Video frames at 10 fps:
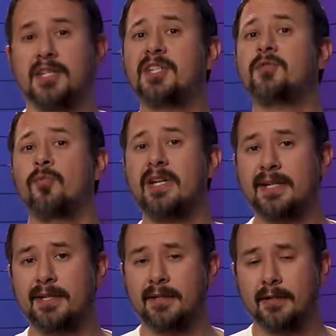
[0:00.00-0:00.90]
is
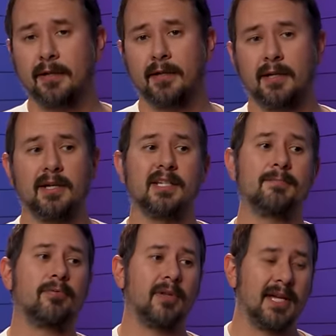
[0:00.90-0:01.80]
sweet, it's
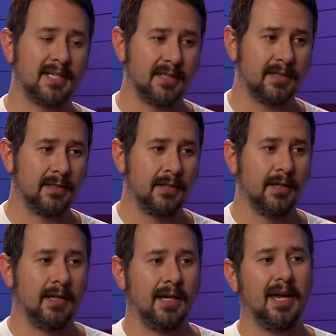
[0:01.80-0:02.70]
pleasant,
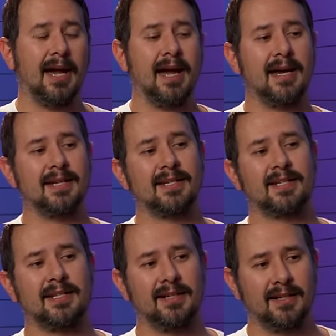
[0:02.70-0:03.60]
it
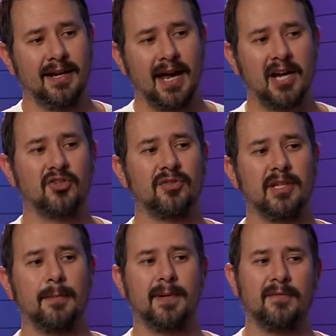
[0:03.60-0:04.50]
has
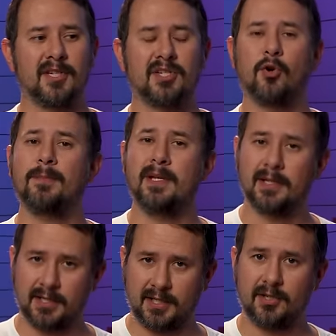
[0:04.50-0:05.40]
actually a bit of a
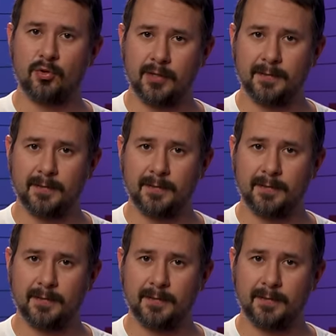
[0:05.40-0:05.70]
soapiness to